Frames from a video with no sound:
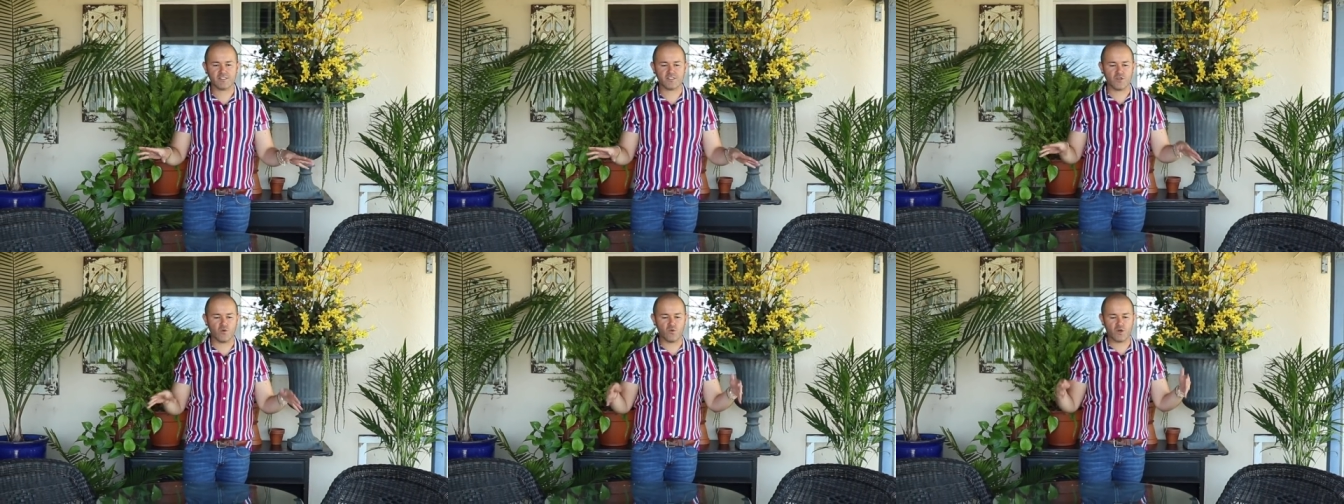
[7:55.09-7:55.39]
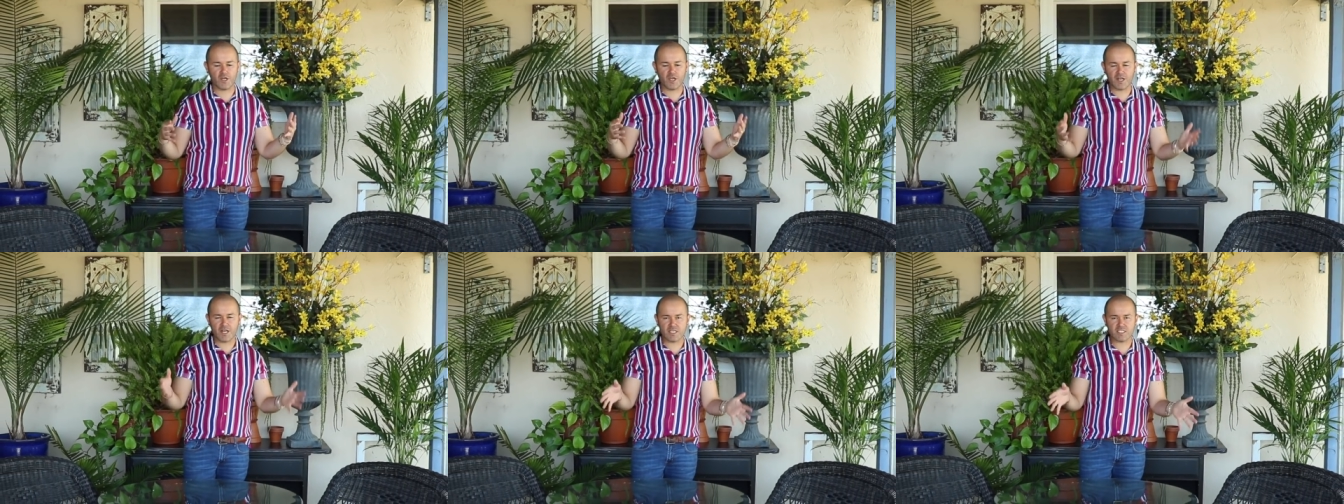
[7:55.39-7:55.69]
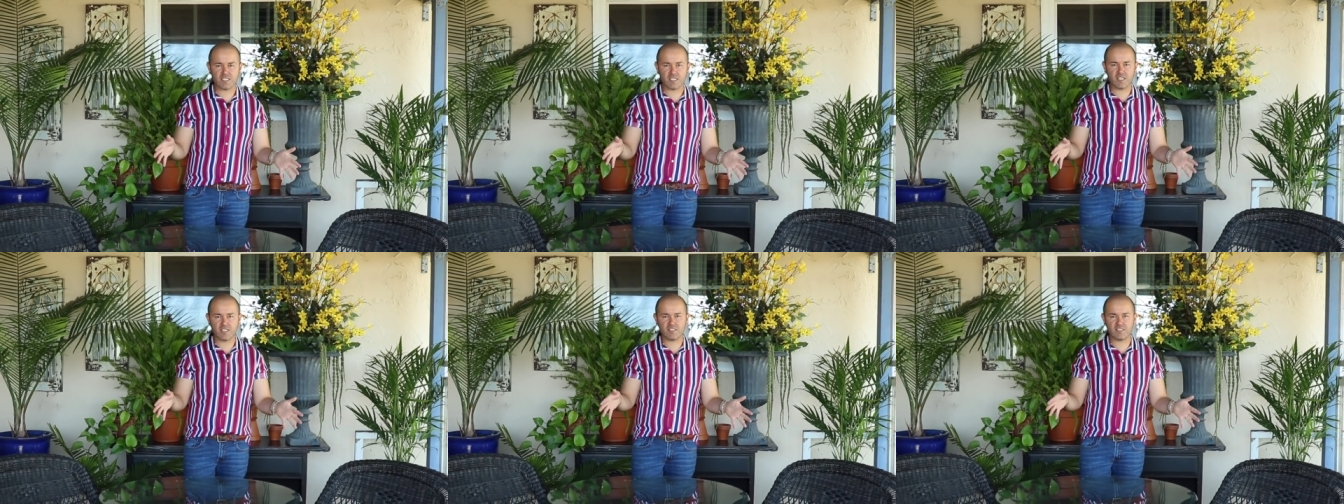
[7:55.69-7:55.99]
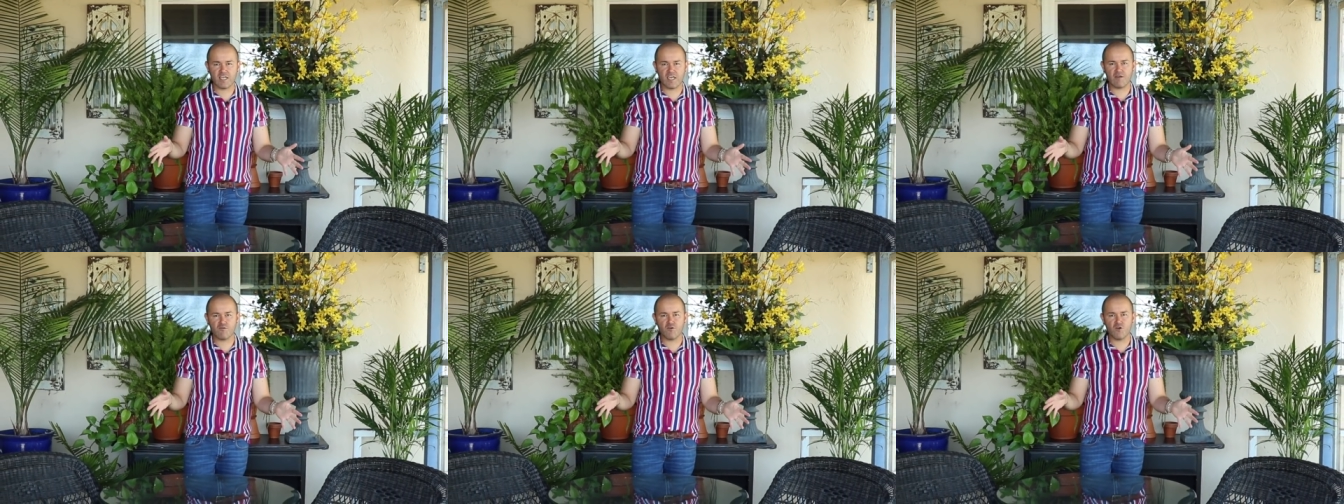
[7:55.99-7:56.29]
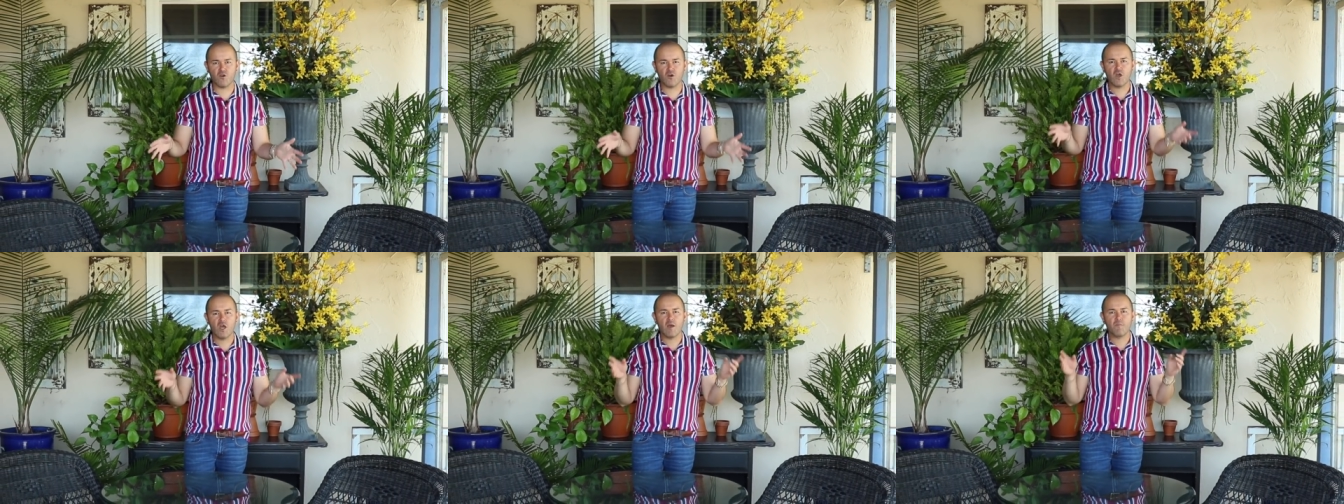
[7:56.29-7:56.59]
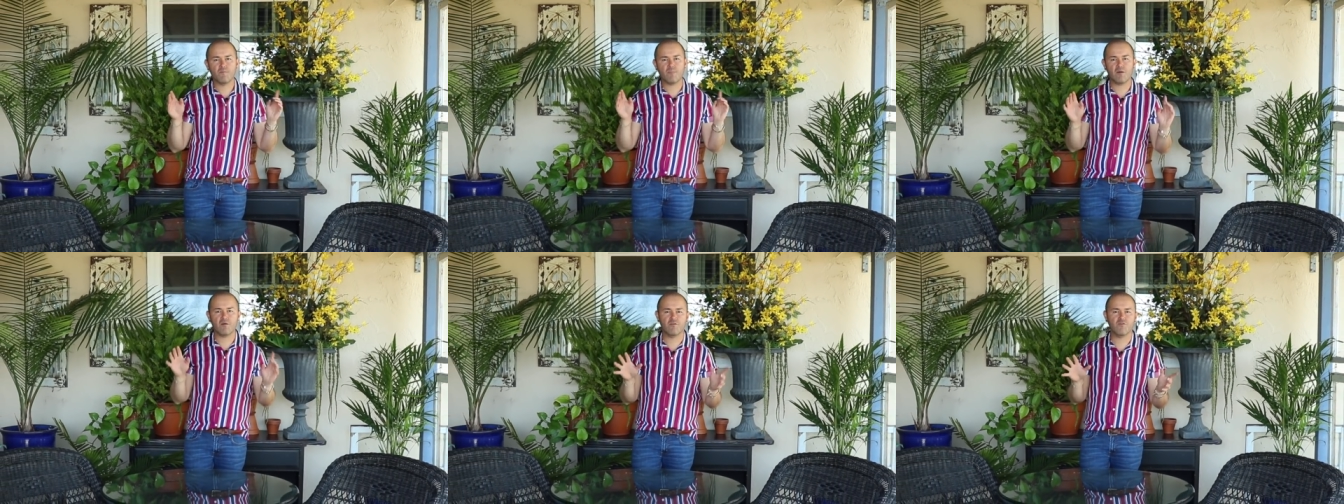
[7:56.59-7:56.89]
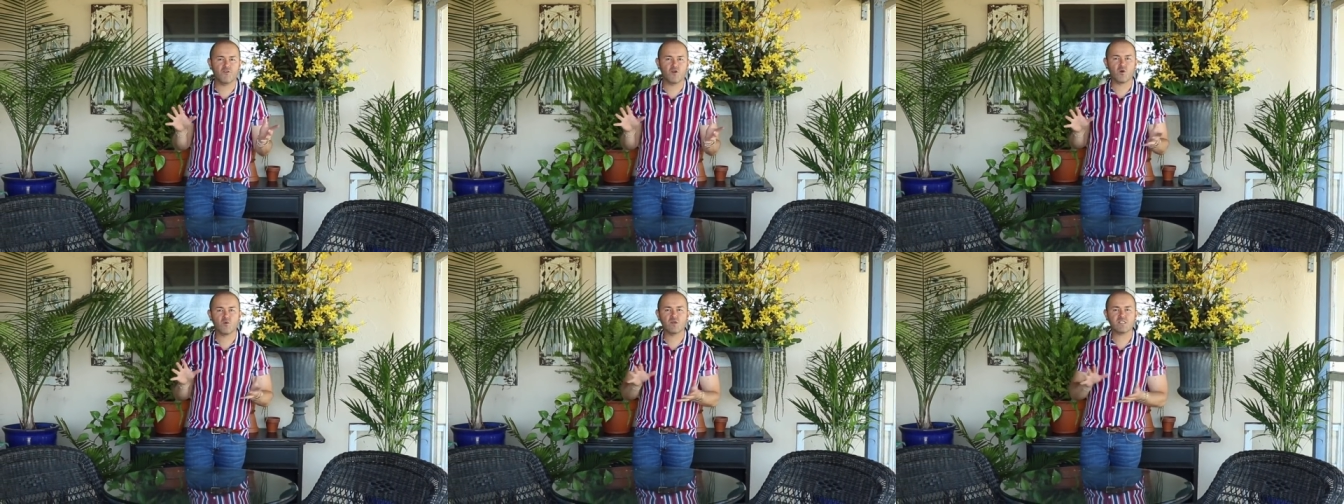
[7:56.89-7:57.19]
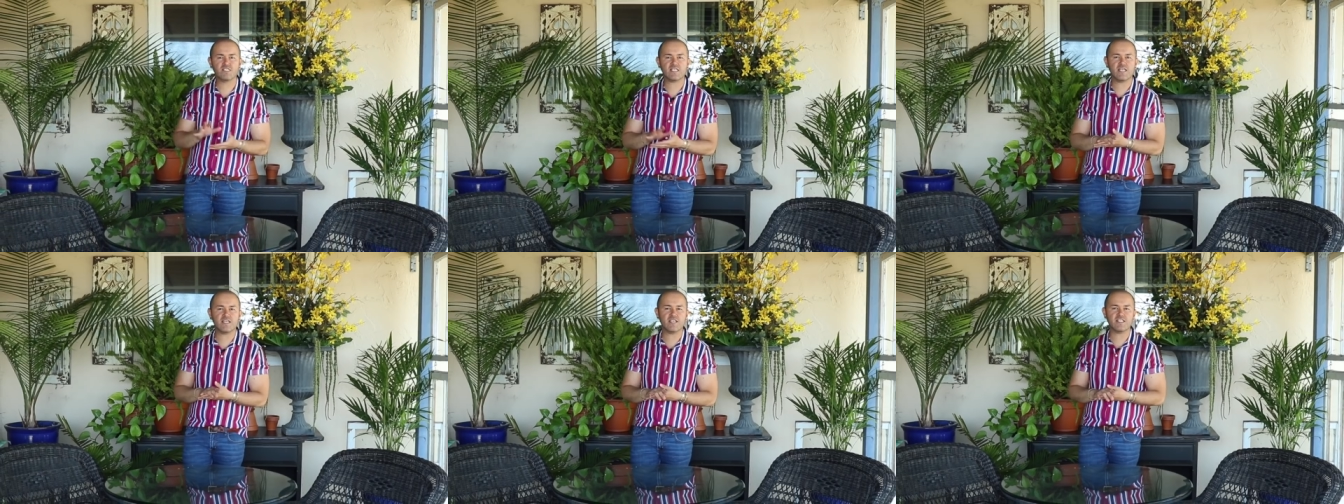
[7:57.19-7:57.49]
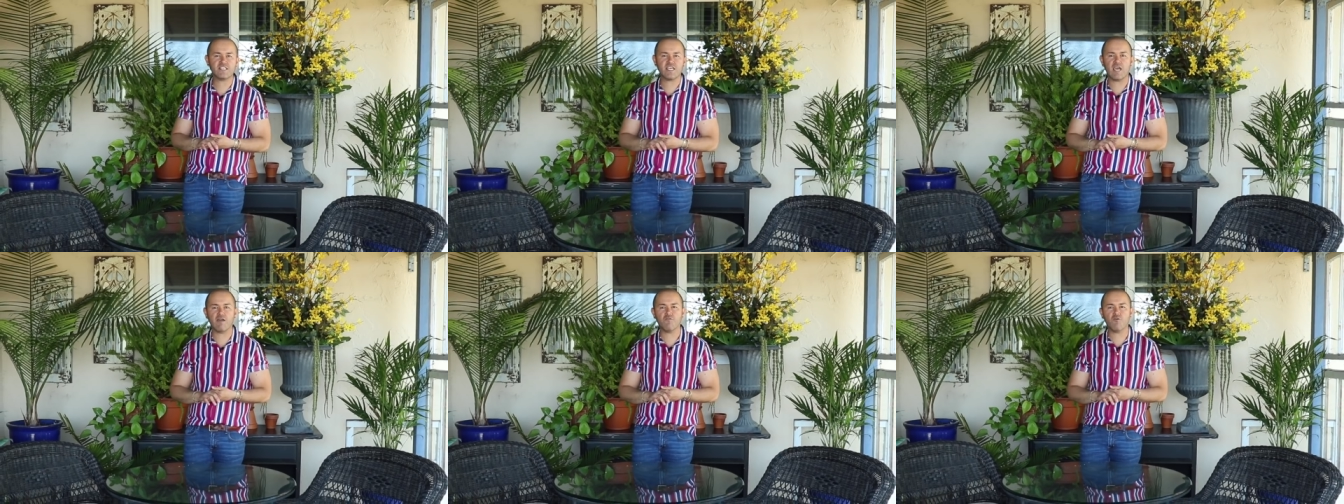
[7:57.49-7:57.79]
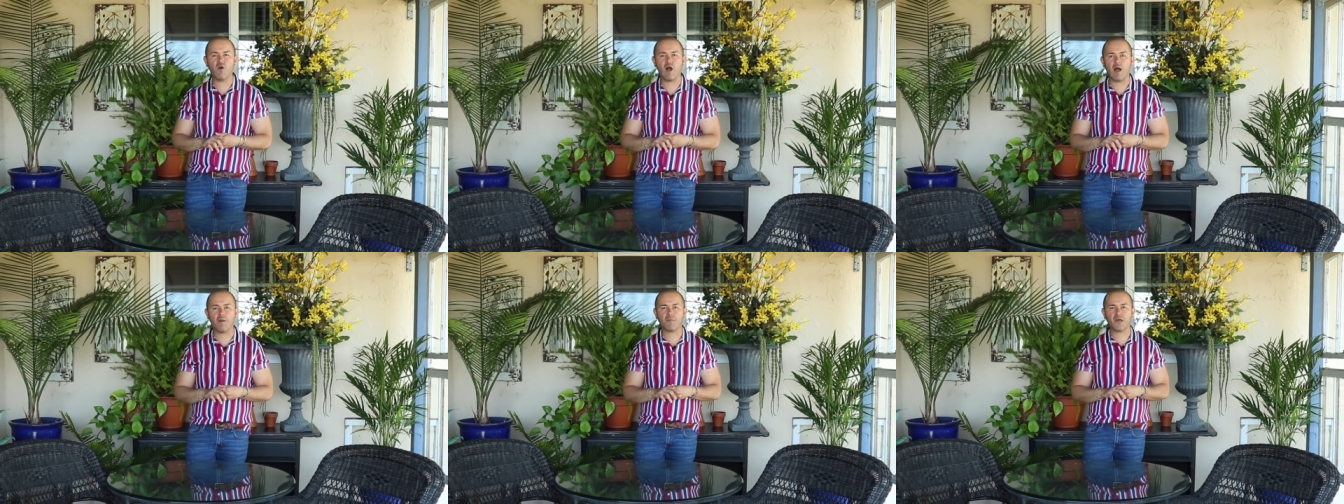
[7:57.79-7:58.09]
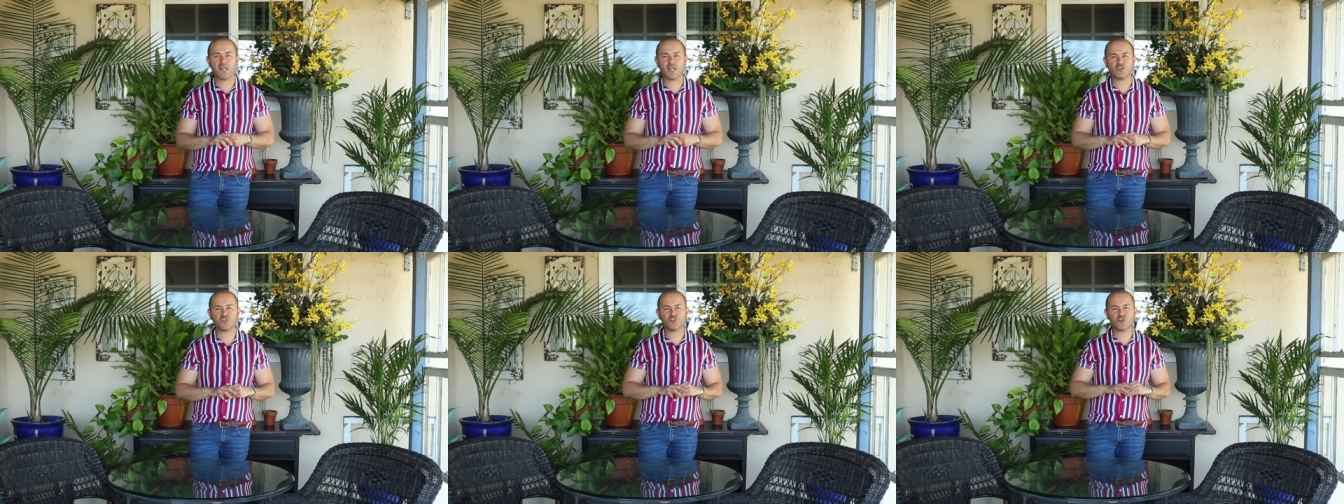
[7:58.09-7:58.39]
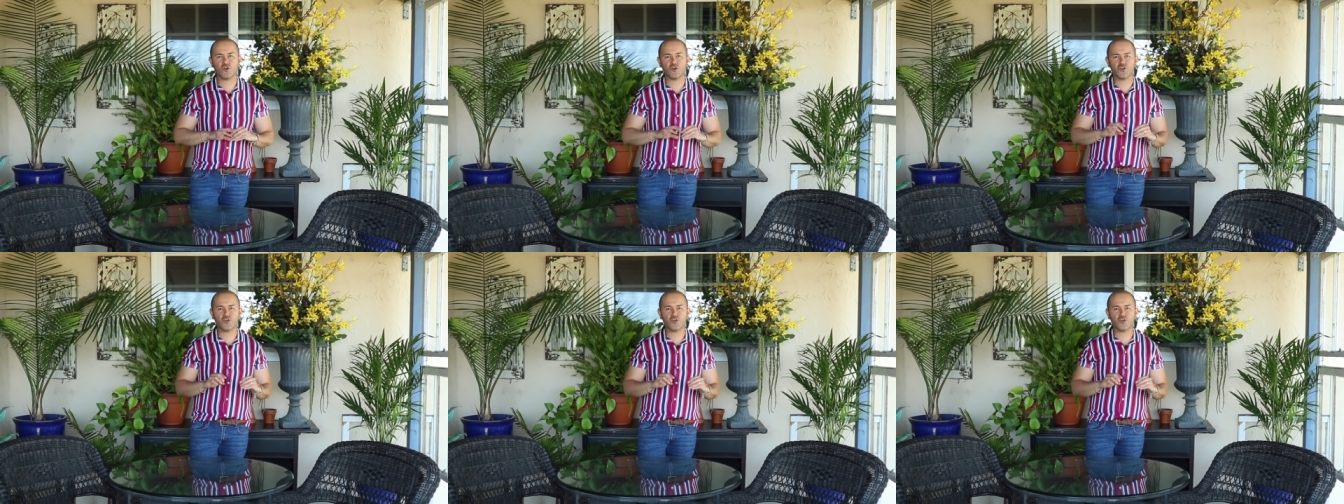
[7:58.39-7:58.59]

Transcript: So we're gonna set the table, but before we set the table, I'm gonna show